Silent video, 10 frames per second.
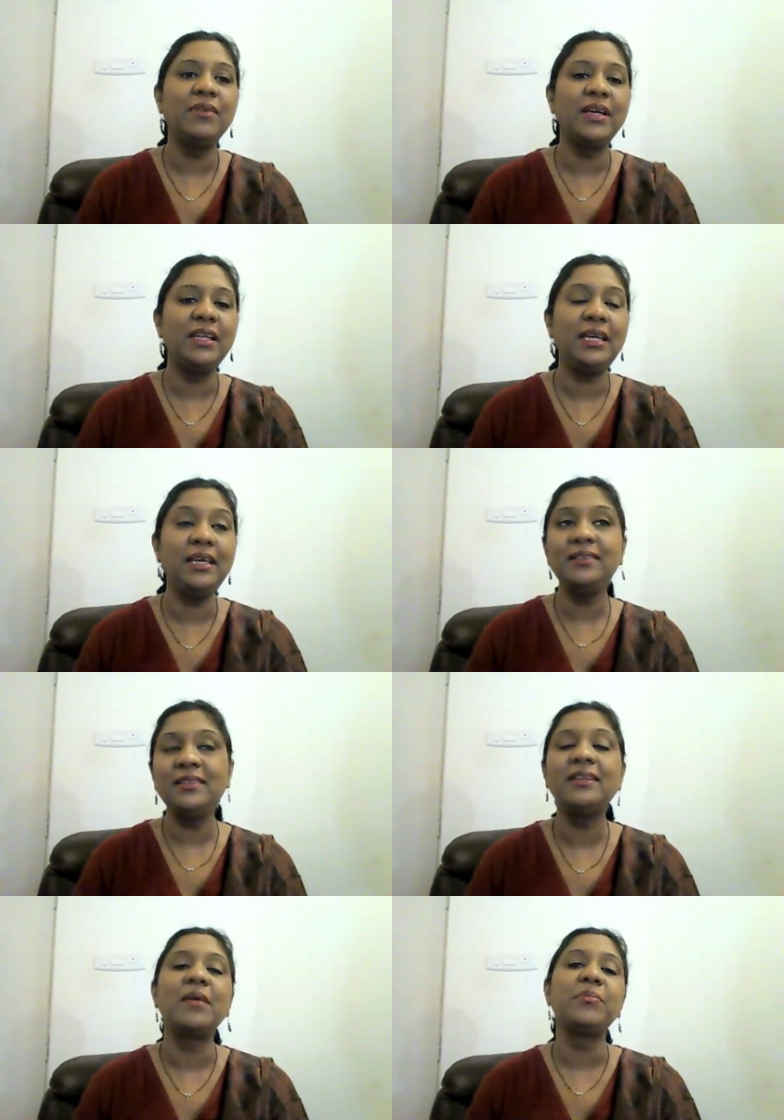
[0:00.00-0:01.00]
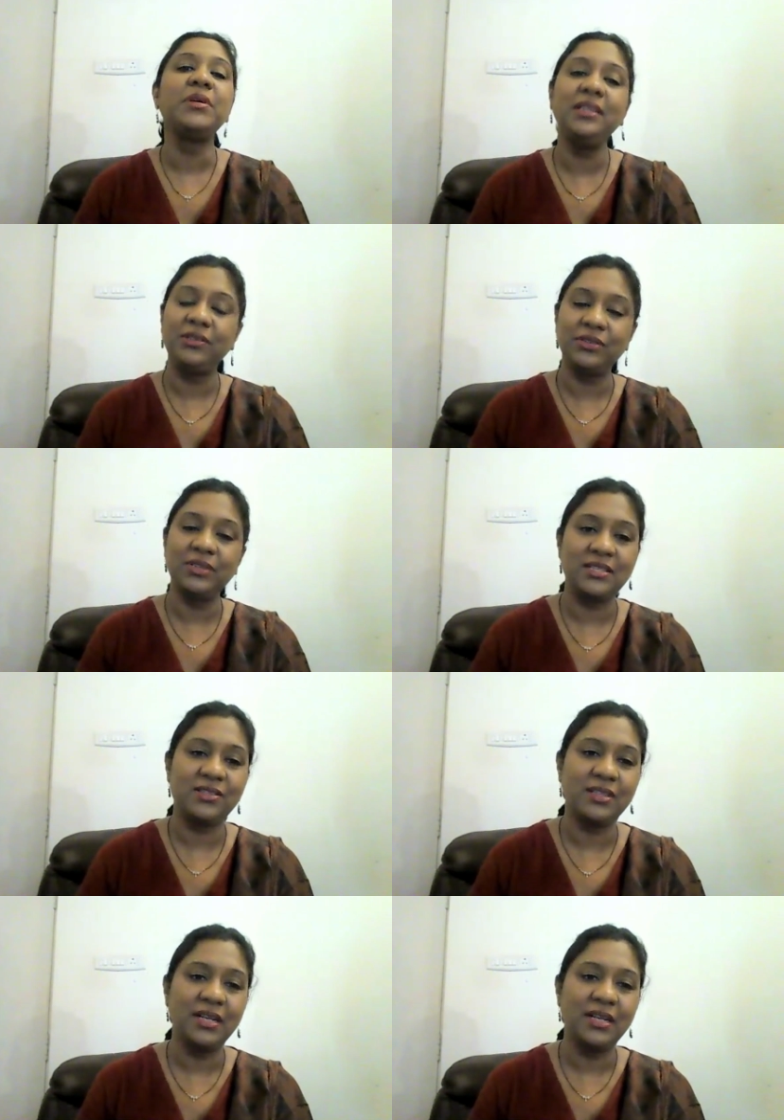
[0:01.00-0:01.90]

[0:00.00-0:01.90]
a very easy remedy to this.